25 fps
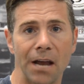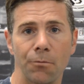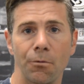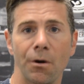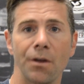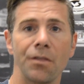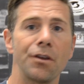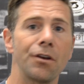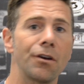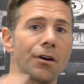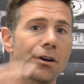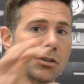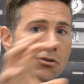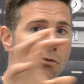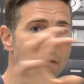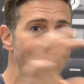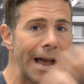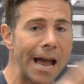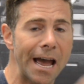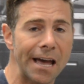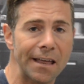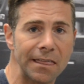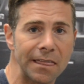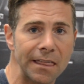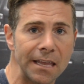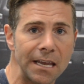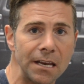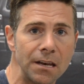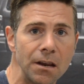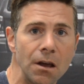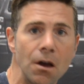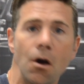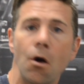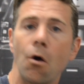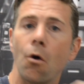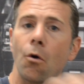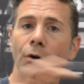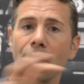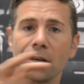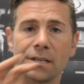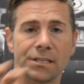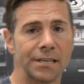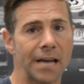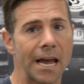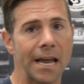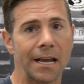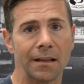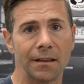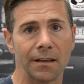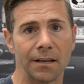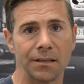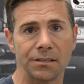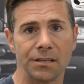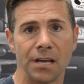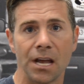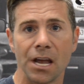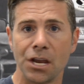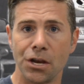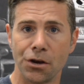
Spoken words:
whether you're a triathlete or a cyclist.